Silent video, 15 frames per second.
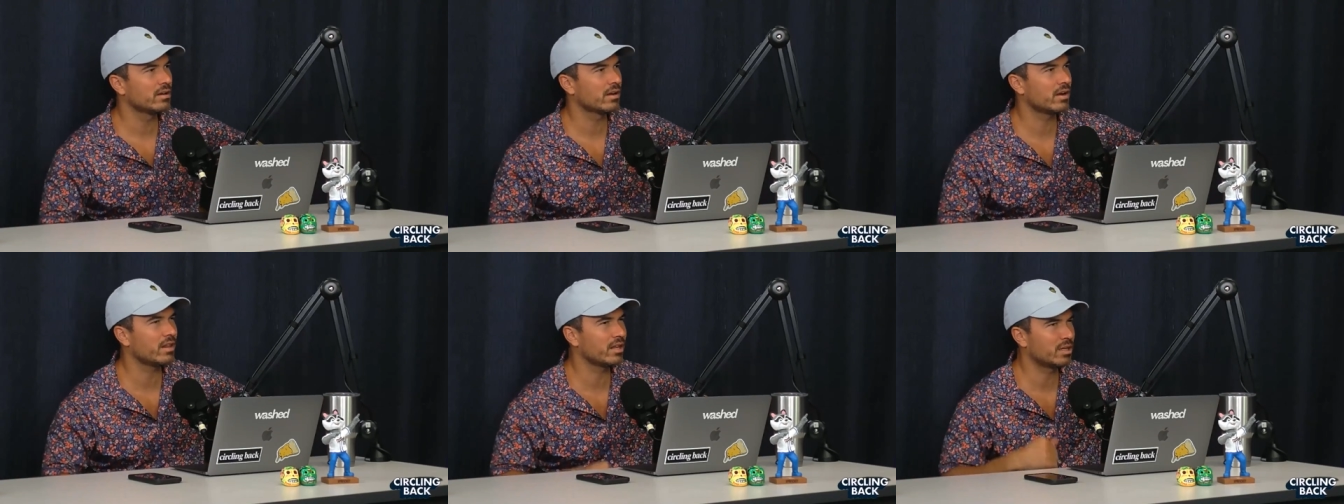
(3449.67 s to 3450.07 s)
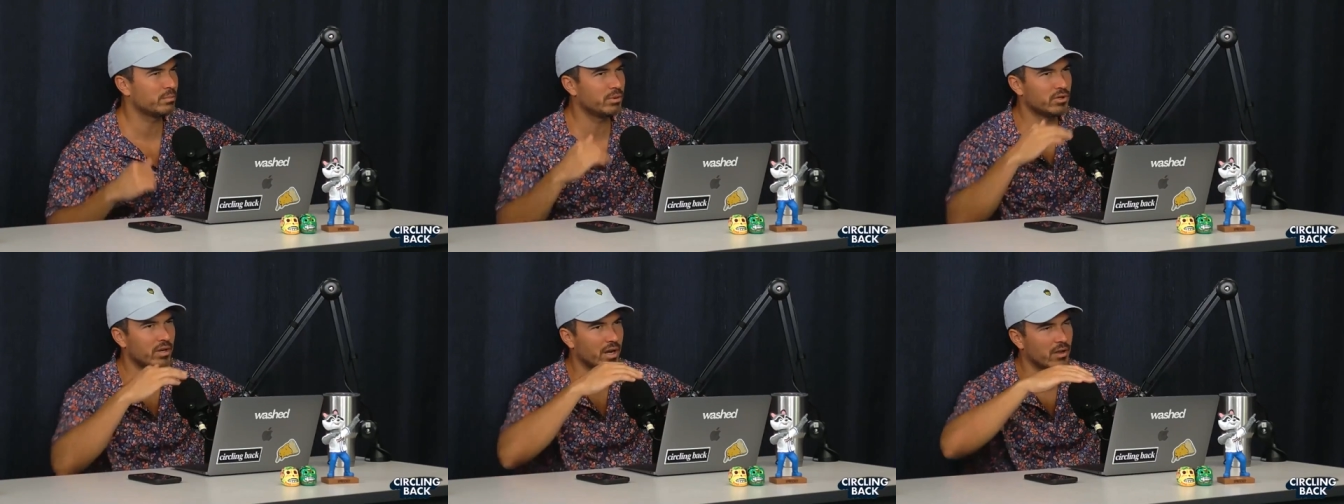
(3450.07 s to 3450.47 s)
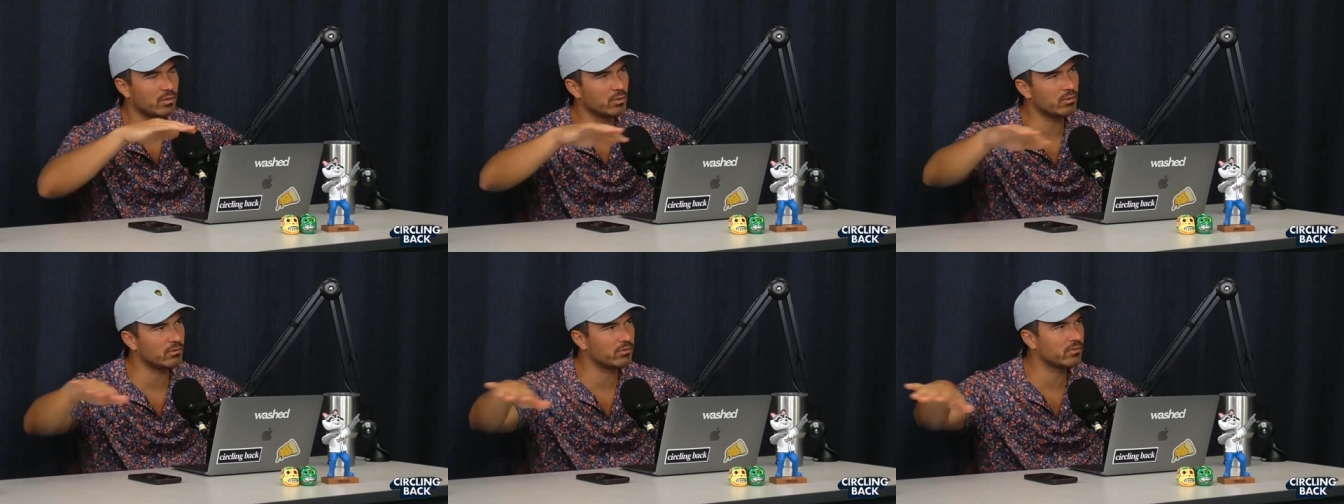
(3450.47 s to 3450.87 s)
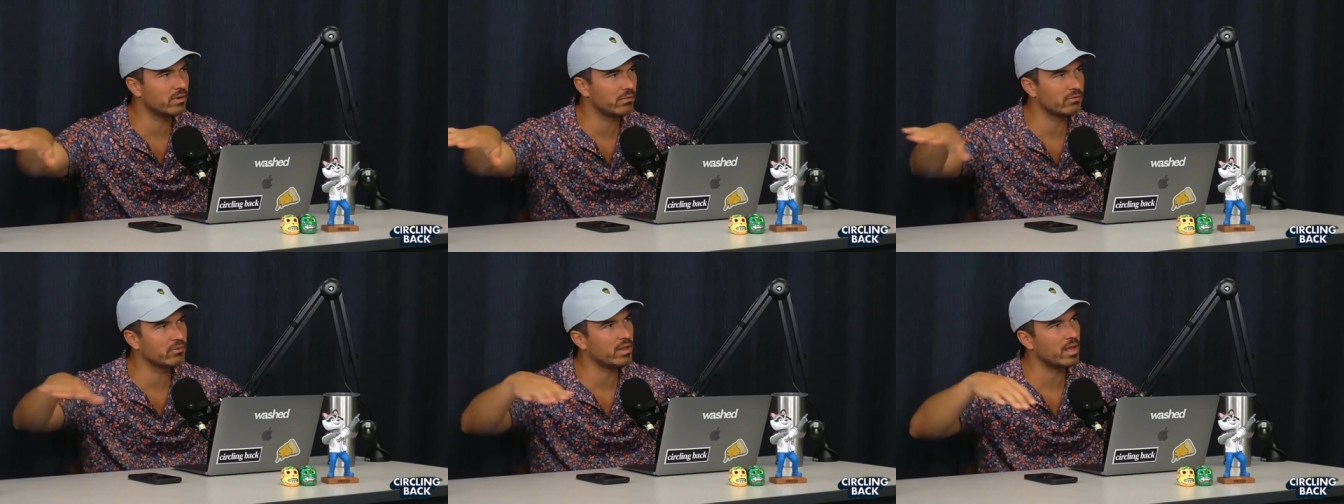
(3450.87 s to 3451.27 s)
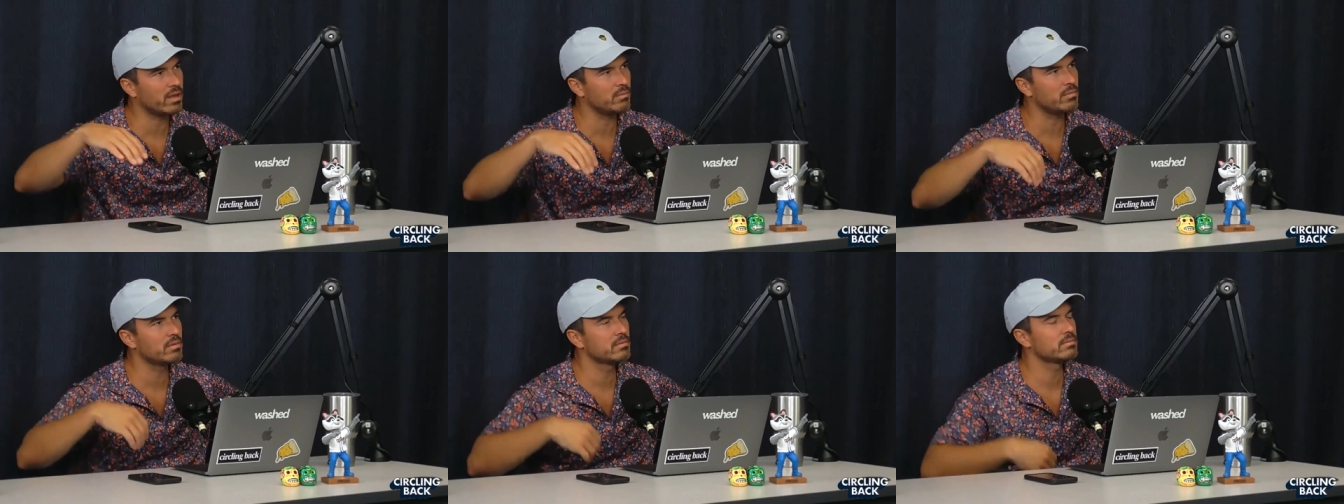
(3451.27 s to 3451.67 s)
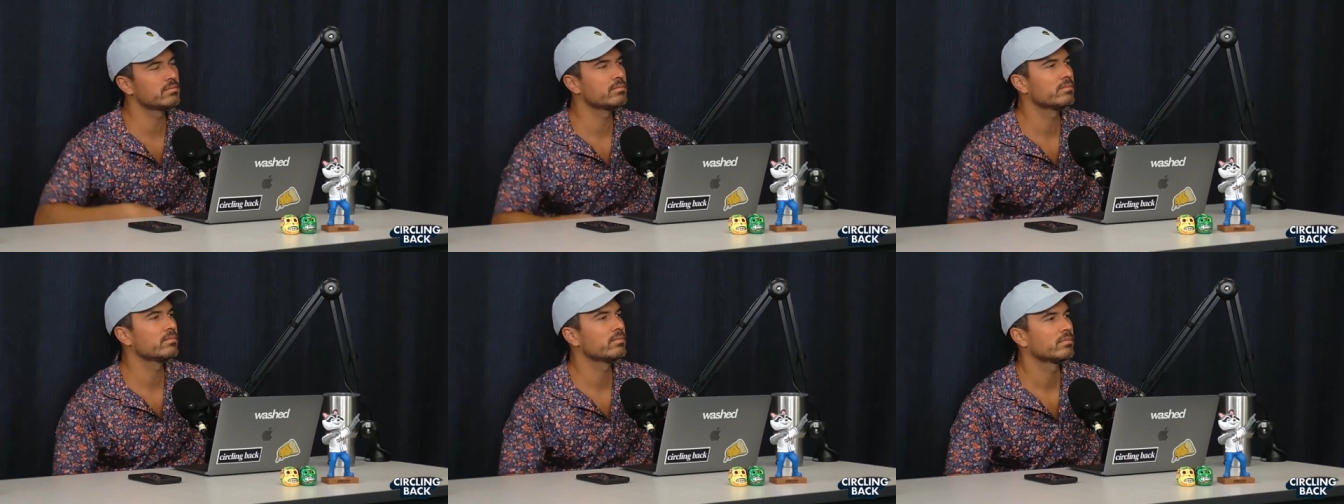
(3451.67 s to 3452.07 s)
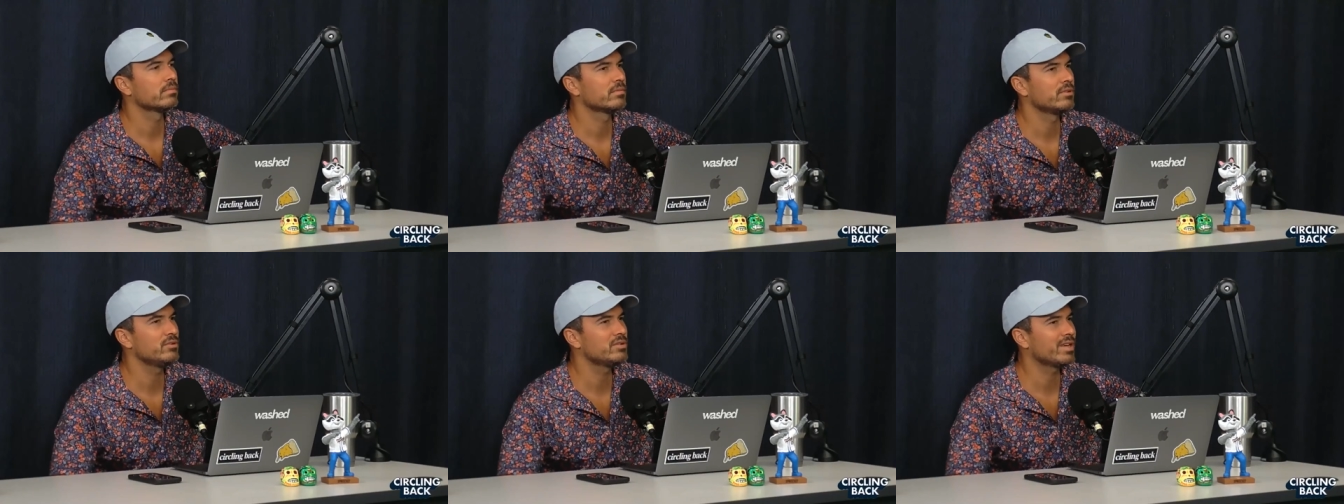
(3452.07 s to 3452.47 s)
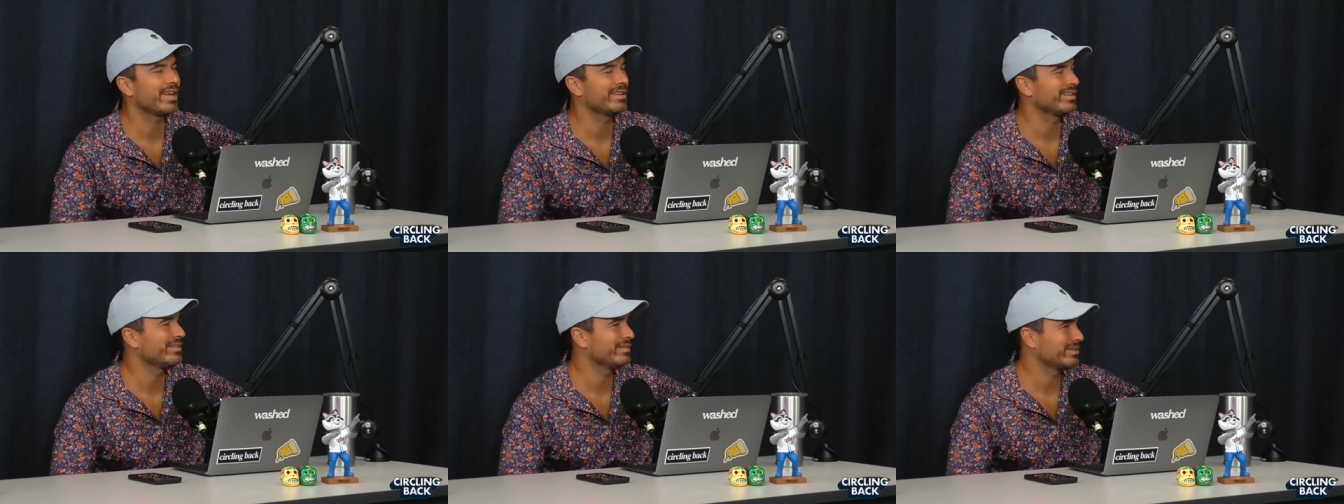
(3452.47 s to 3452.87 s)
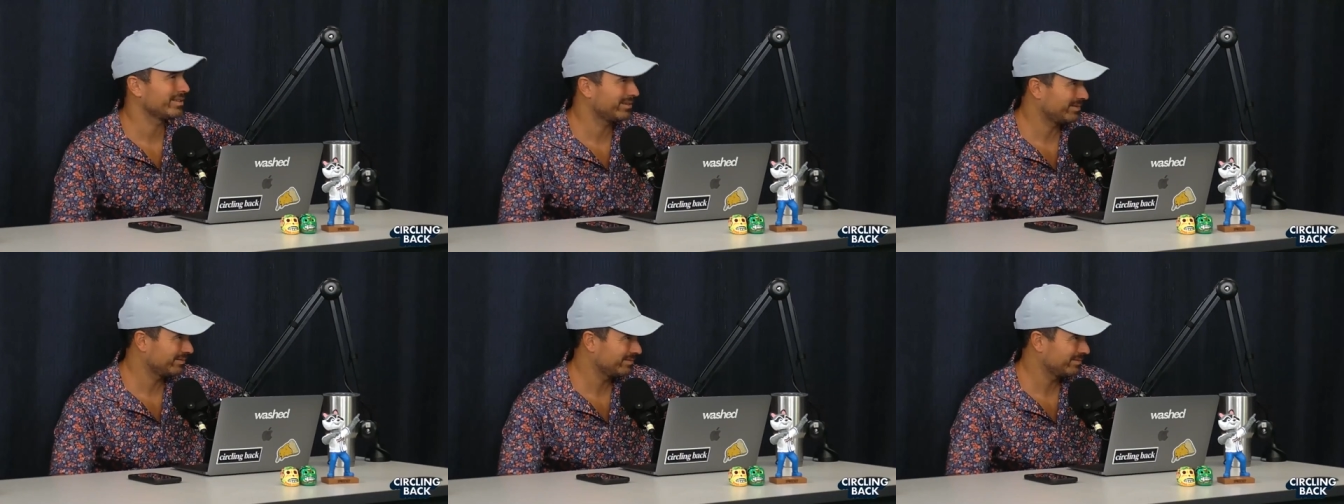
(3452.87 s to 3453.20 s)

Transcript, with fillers: Kind of like you put your hand through a, a flame. You just can't leave it there.